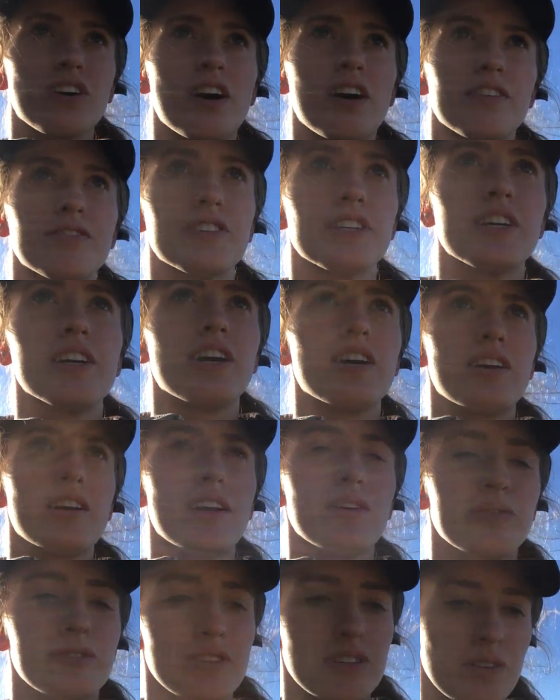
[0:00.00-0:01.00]
Crafty.
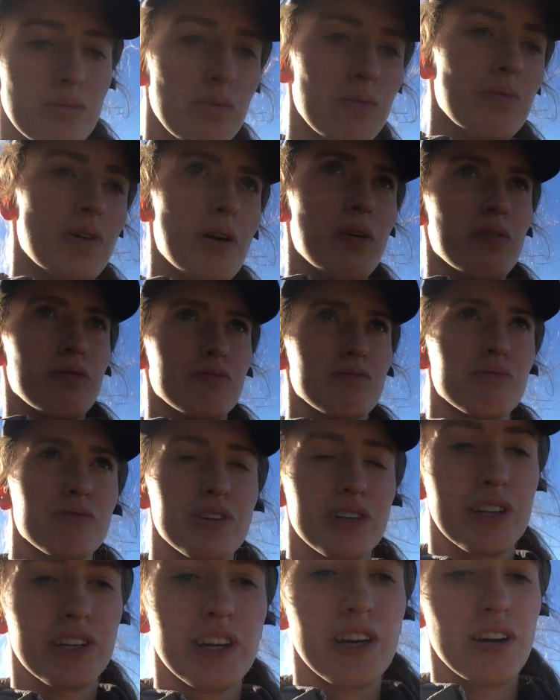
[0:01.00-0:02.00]
He was in a
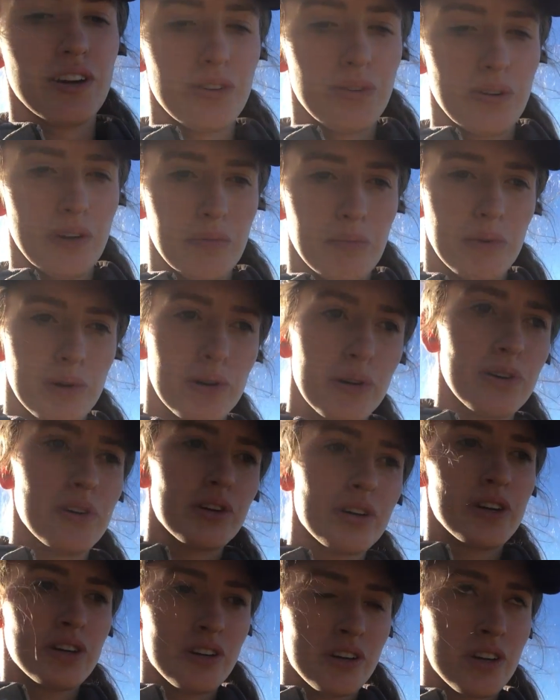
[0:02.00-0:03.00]
really annoying
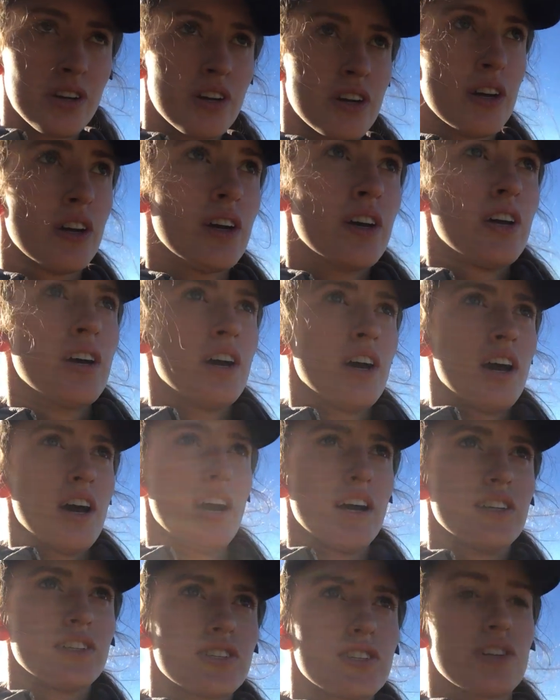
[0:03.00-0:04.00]
mood.
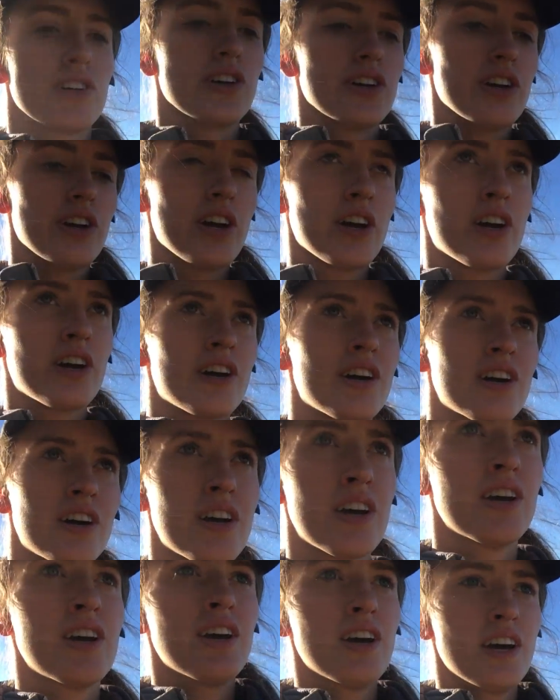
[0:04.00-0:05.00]
And so
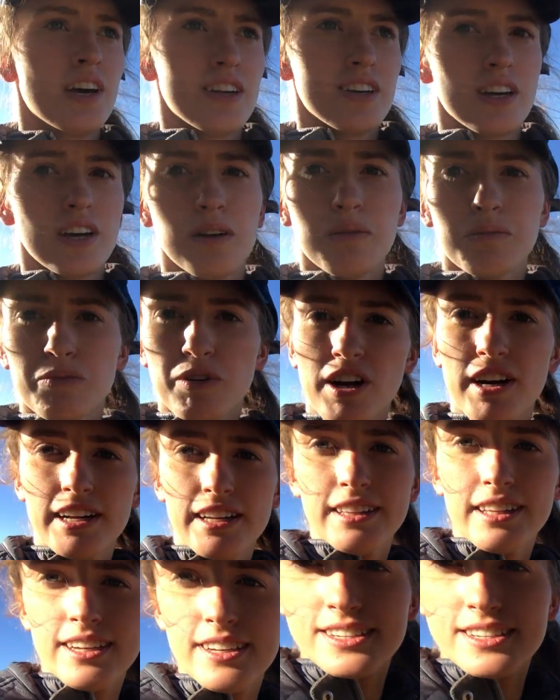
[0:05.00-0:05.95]
now I'm riding